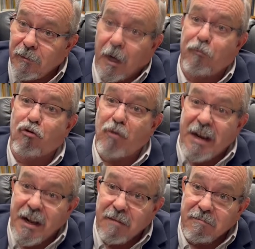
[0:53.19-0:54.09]
a
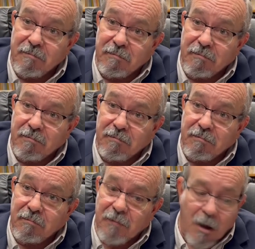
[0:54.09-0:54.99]
treaty,
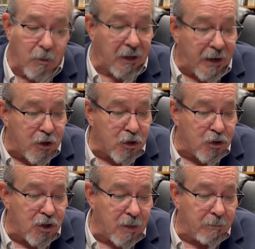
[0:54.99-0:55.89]
a
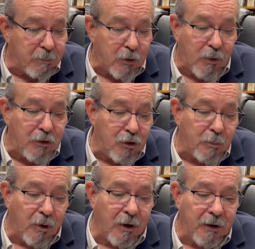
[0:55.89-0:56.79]
relationship between two
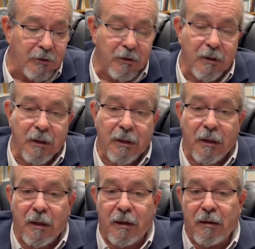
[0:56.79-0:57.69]
parties.
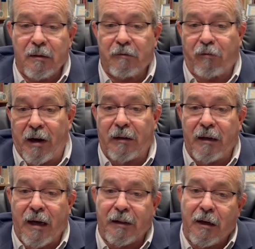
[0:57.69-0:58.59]

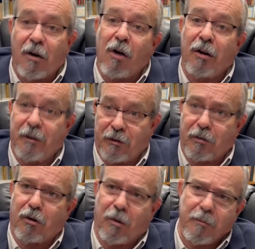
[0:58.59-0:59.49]
Frankly, I think all of these
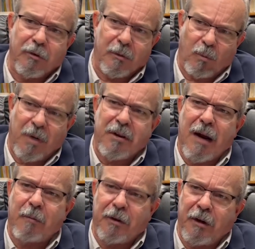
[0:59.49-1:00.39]
terms at one
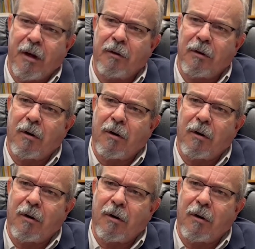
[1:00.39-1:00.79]
time or the other